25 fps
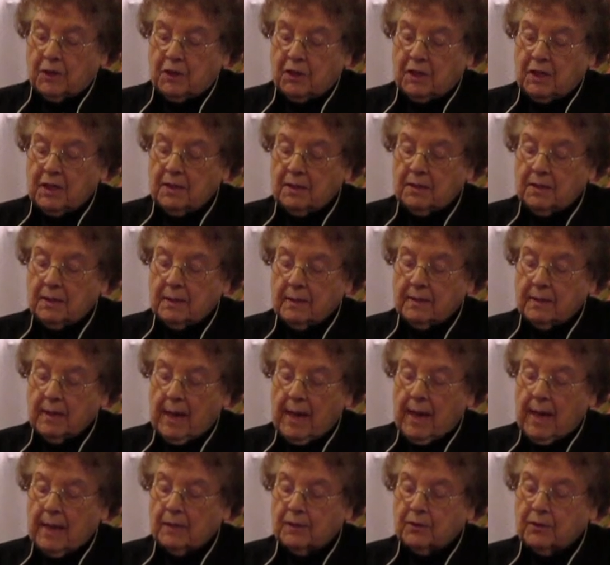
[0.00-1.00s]
Jesus
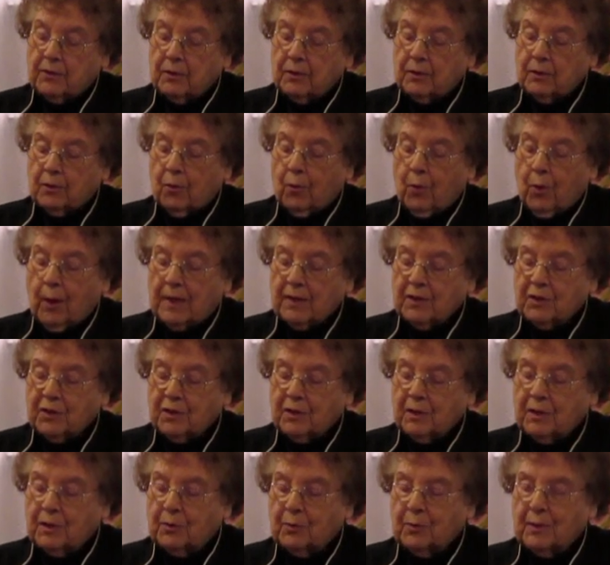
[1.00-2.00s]
answers
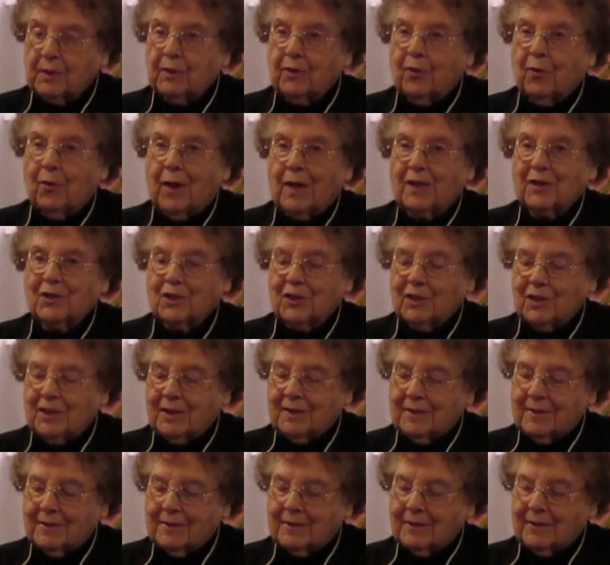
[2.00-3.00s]
questions with
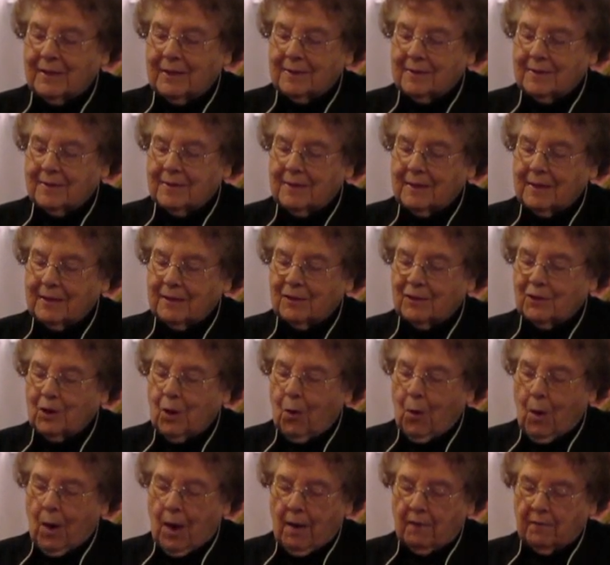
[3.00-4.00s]
questions, doesn't he?
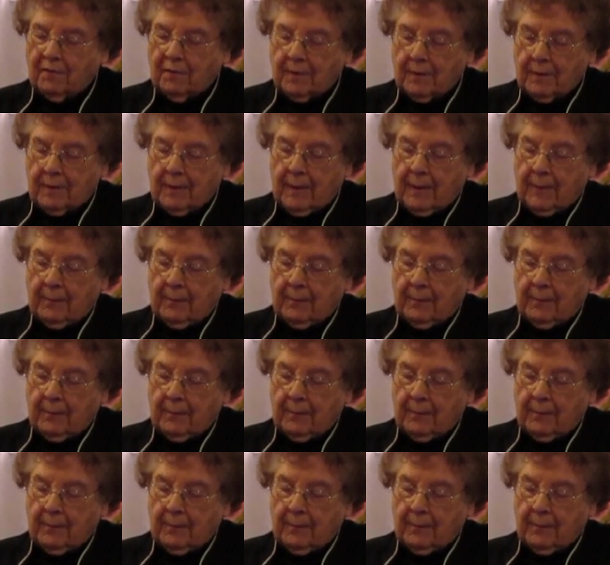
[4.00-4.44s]
So often.